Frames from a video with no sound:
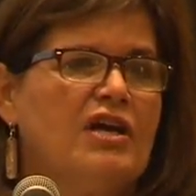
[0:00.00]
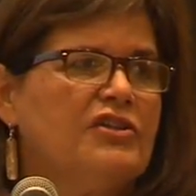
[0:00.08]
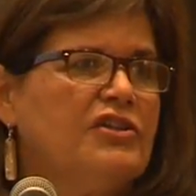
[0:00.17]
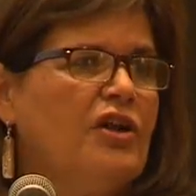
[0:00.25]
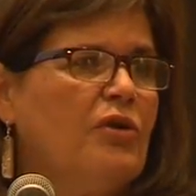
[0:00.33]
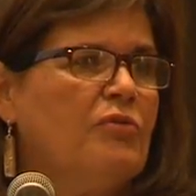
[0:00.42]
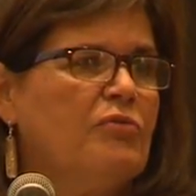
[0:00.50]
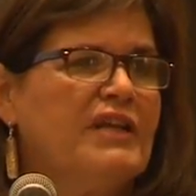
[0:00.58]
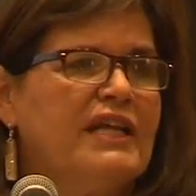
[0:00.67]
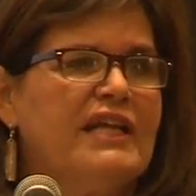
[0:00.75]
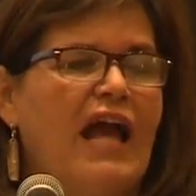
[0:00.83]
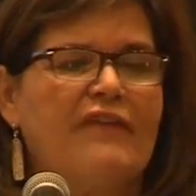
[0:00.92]
you know, we
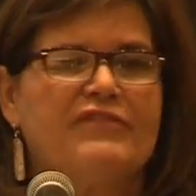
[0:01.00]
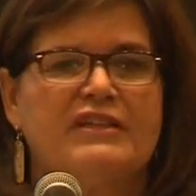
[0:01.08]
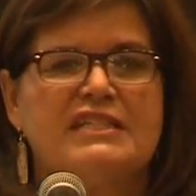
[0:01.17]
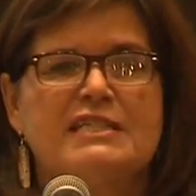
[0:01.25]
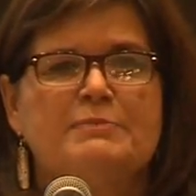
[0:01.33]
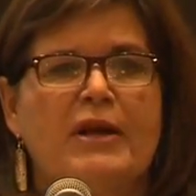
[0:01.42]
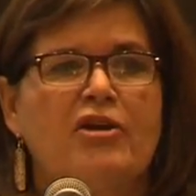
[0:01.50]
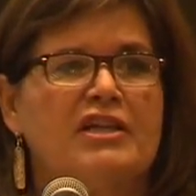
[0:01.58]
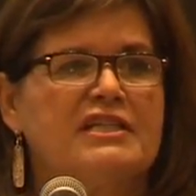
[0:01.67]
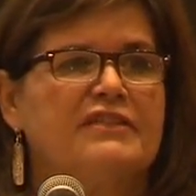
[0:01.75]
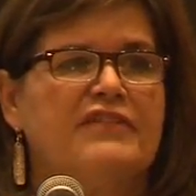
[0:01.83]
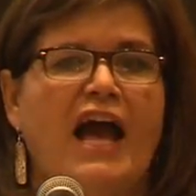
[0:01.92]
didn't have the
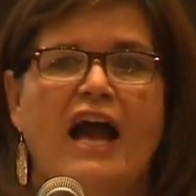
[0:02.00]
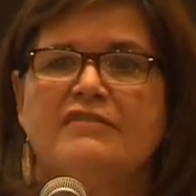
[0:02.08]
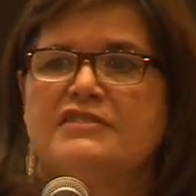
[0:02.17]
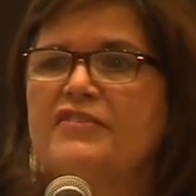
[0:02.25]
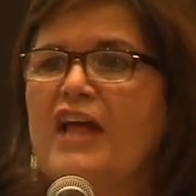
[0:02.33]
disparities of the haves